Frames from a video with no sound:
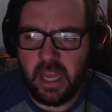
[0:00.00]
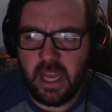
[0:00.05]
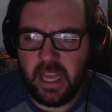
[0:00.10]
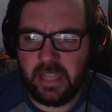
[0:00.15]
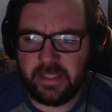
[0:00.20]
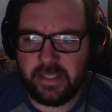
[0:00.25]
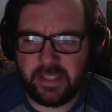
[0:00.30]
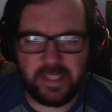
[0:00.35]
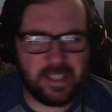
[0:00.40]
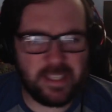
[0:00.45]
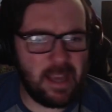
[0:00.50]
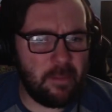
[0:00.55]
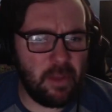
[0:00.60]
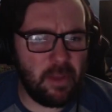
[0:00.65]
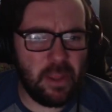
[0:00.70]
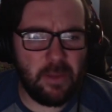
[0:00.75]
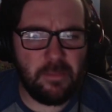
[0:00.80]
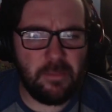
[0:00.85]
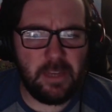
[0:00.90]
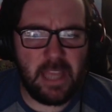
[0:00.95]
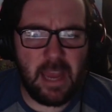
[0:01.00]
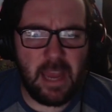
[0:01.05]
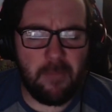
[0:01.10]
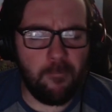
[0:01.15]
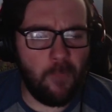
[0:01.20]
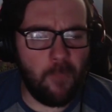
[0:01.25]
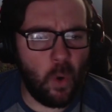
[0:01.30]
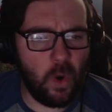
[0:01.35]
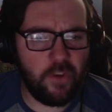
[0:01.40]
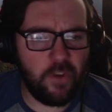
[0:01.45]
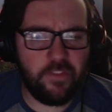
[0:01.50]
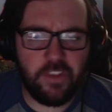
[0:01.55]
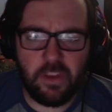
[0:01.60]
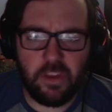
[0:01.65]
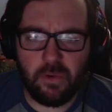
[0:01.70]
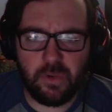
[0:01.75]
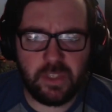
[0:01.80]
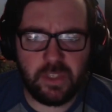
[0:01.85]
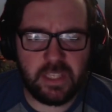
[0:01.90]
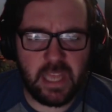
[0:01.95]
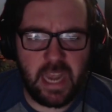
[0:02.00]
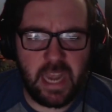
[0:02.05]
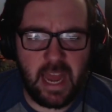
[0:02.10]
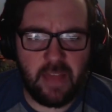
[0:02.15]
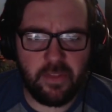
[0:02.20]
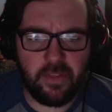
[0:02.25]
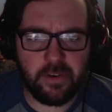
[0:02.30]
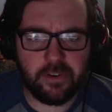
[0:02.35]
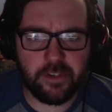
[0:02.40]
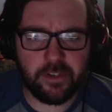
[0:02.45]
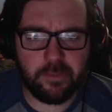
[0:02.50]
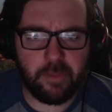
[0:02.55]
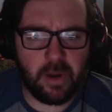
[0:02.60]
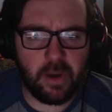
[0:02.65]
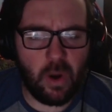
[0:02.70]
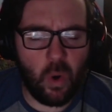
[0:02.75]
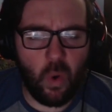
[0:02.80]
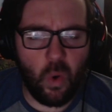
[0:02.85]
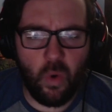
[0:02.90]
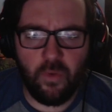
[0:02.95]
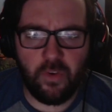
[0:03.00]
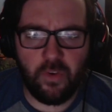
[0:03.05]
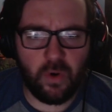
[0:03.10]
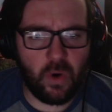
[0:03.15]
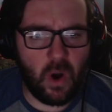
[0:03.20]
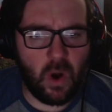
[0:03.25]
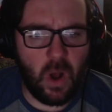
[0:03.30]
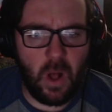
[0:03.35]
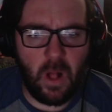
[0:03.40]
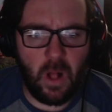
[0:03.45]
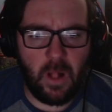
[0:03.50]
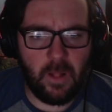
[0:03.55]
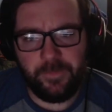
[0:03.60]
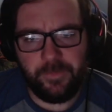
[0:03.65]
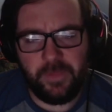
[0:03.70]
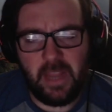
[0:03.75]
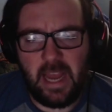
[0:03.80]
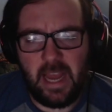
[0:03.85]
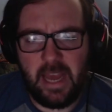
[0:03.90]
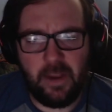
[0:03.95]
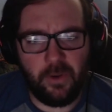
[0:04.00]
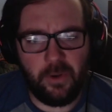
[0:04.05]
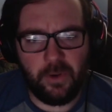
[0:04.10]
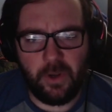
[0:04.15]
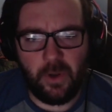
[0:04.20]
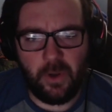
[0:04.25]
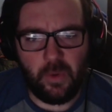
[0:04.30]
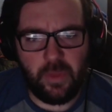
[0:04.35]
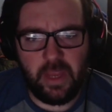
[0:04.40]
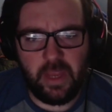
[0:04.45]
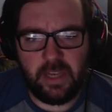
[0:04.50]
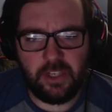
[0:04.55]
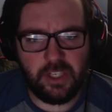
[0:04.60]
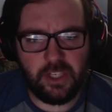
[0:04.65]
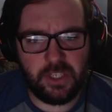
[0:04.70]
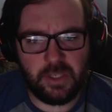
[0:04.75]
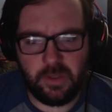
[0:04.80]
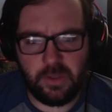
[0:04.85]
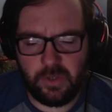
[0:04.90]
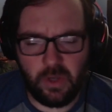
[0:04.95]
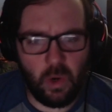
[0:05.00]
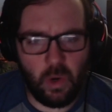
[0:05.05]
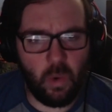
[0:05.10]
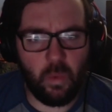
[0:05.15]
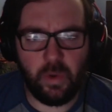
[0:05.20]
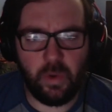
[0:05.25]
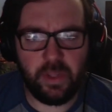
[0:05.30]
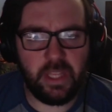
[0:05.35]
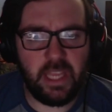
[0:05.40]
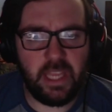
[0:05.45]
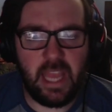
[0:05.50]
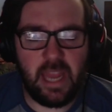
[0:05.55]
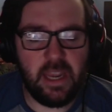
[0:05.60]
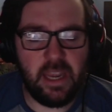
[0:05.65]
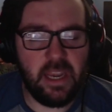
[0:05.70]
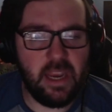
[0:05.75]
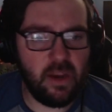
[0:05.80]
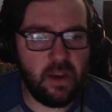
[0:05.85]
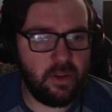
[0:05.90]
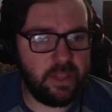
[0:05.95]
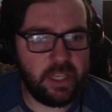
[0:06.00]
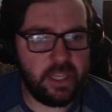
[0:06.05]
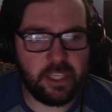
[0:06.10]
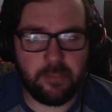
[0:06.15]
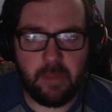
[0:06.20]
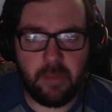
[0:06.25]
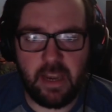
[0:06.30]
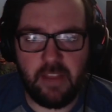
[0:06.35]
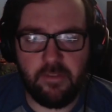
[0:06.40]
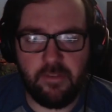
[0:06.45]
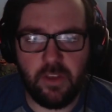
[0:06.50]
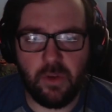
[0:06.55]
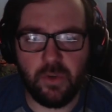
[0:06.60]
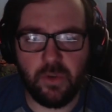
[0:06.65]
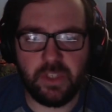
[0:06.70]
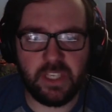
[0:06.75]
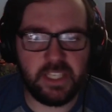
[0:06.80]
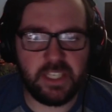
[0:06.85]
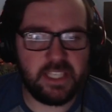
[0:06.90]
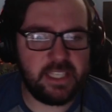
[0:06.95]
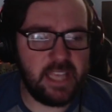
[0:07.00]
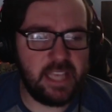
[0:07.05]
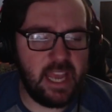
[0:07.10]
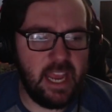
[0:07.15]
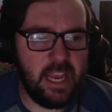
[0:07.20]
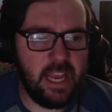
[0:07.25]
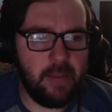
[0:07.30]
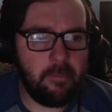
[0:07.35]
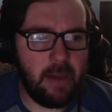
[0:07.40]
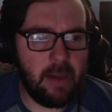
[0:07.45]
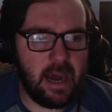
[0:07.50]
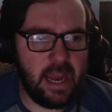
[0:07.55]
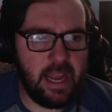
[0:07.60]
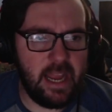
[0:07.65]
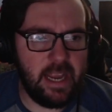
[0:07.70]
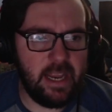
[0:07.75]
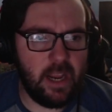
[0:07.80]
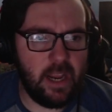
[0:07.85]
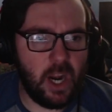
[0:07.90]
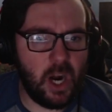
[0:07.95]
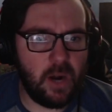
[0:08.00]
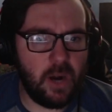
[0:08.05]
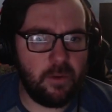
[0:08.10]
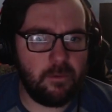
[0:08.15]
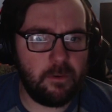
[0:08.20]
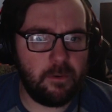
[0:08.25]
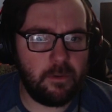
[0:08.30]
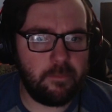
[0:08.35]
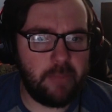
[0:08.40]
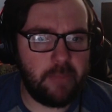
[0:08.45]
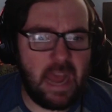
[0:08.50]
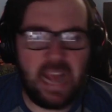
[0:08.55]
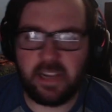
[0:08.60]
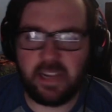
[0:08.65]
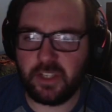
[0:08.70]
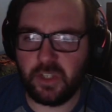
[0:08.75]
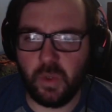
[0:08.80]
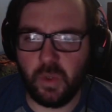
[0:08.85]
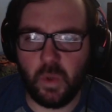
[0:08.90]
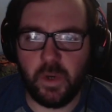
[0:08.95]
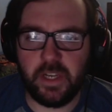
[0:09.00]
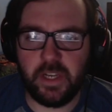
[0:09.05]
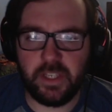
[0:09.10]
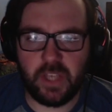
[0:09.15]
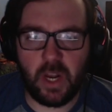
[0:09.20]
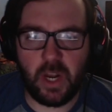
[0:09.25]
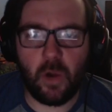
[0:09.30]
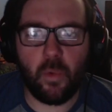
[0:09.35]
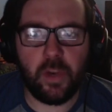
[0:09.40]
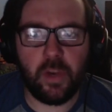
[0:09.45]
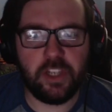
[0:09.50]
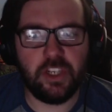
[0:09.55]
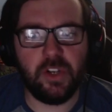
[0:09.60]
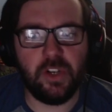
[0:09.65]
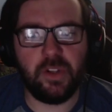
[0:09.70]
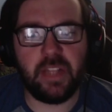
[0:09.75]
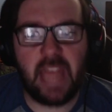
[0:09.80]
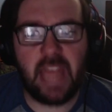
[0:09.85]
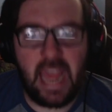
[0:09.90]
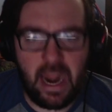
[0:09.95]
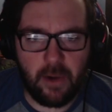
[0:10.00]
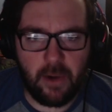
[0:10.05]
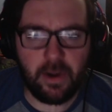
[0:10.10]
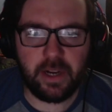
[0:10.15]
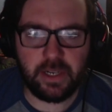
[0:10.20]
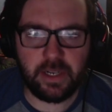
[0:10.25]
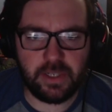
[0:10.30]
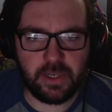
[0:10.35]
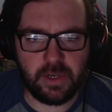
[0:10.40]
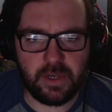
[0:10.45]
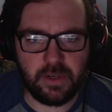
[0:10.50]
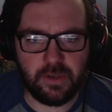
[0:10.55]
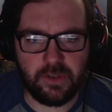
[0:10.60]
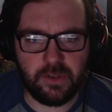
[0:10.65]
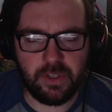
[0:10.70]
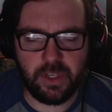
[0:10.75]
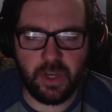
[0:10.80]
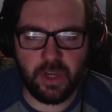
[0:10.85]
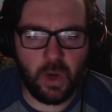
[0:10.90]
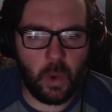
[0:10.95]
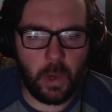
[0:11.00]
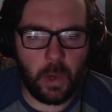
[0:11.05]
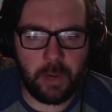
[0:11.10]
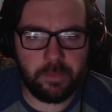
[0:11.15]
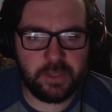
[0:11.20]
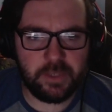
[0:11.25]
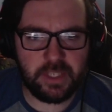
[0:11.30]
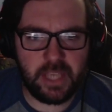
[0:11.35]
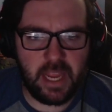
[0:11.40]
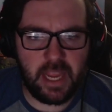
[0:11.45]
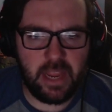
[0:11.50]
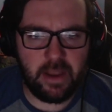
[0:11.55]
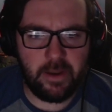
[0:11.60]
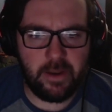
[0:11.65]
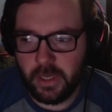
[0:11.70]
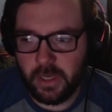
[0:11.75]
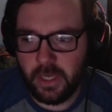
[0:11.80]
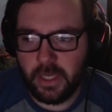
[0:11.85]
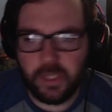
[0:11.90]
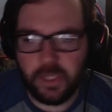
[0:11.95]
Some of them get more views than others, but overall, I don't know. They just don't really get nearly as many views as, say, my backstories on original characters. You know what I'm saying?